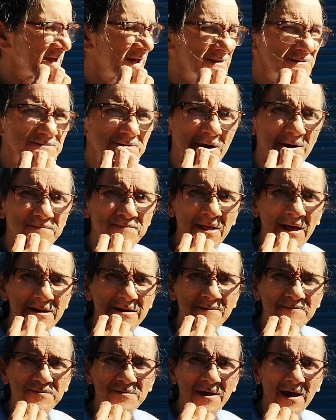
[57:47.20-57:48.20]
got to start
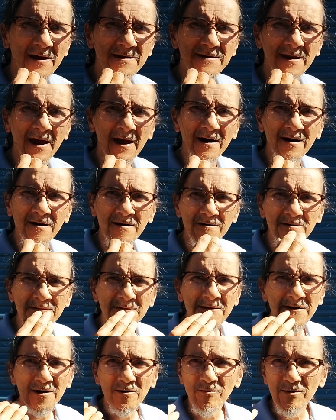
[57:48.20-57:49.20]
planning for that now
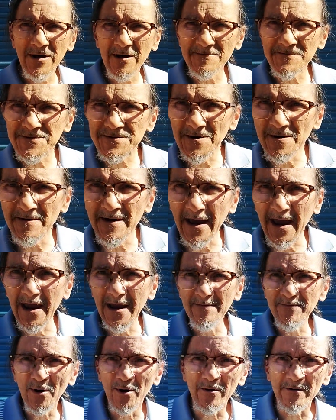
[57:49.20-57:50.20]
while I'm still
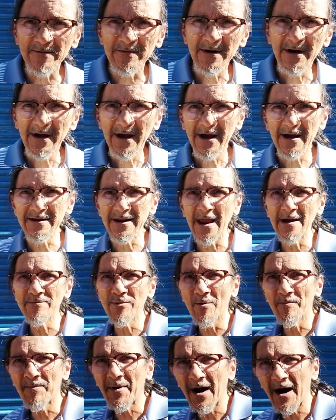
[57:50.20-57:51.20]

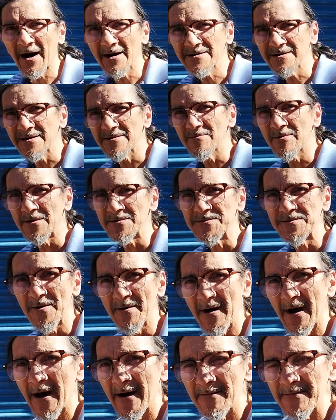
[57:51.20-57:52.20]
able-bodied, while I
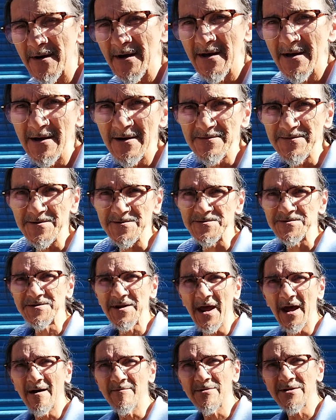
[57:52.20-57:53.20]
still have the
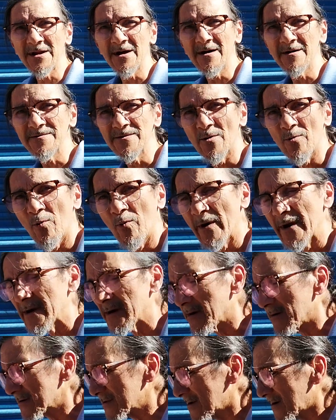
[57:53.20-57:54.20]
stamina and the
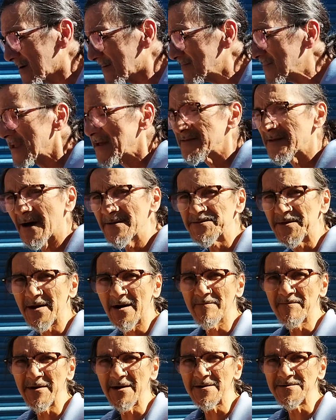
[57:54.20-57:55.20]
will, you know. Not that
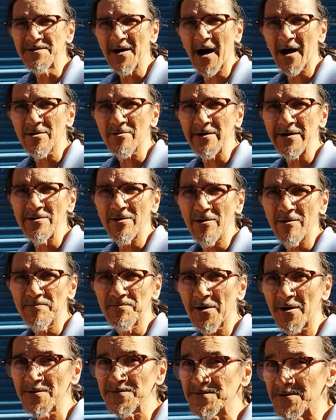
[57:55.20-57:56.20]
I'll be a doddering old
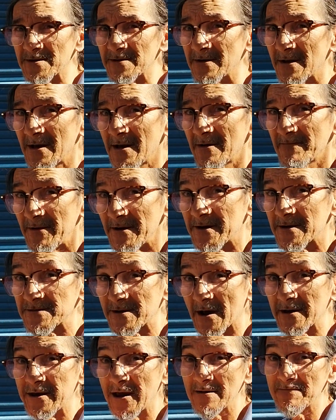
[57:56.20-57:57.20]
person, because
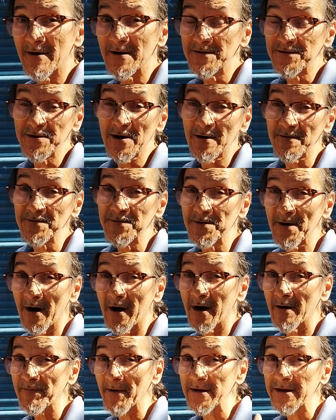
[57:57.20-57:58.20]
I keep myself
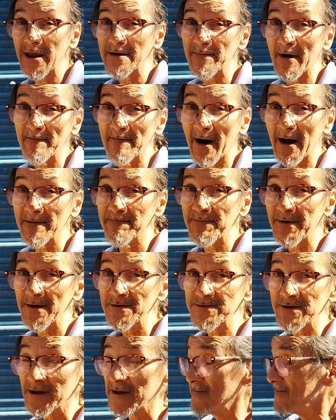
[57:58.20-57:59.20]
sharp, I keep my mind
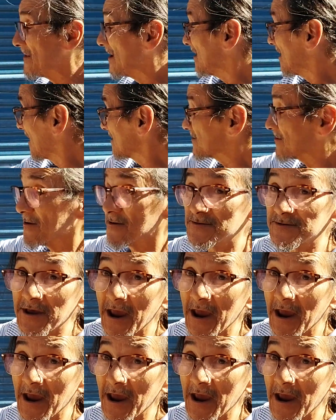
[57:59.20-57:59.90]
busy. That's what those